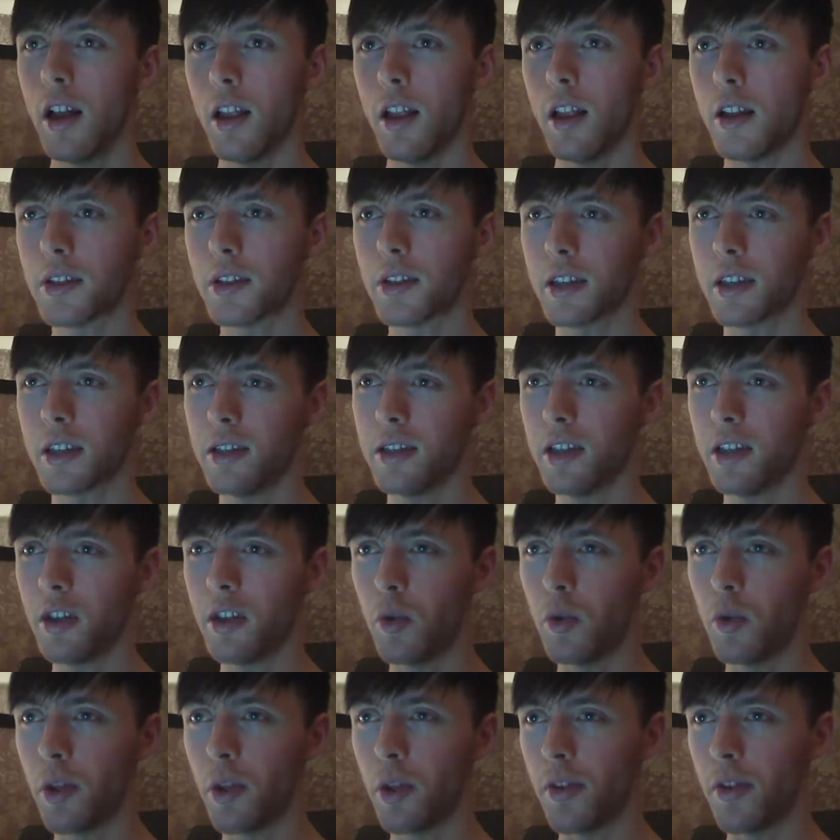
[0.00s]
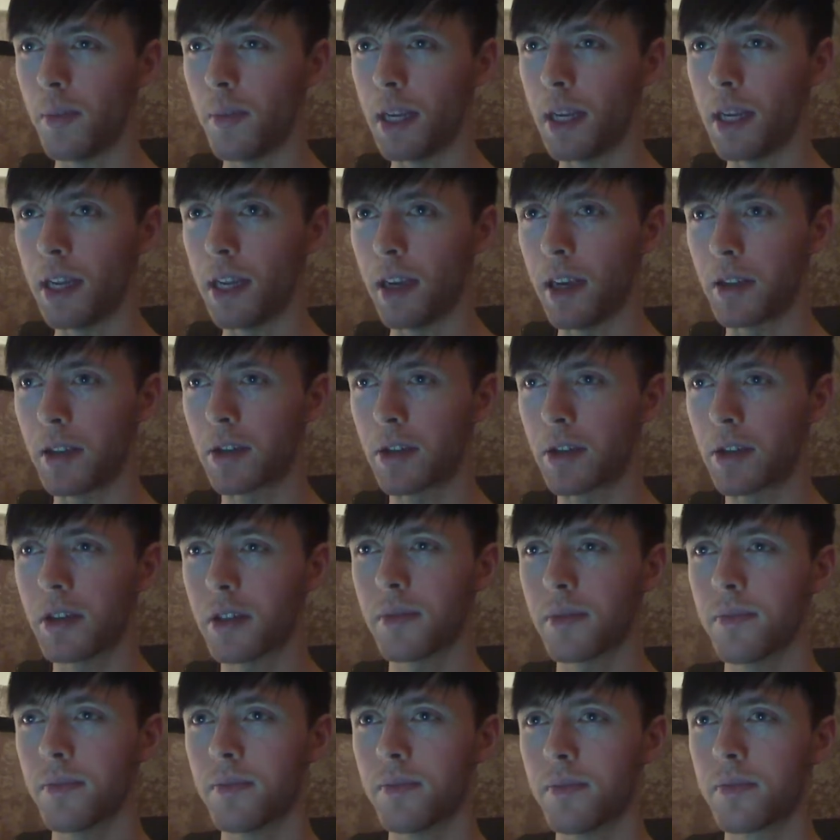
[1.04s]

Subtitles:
Let us continue with the meanings.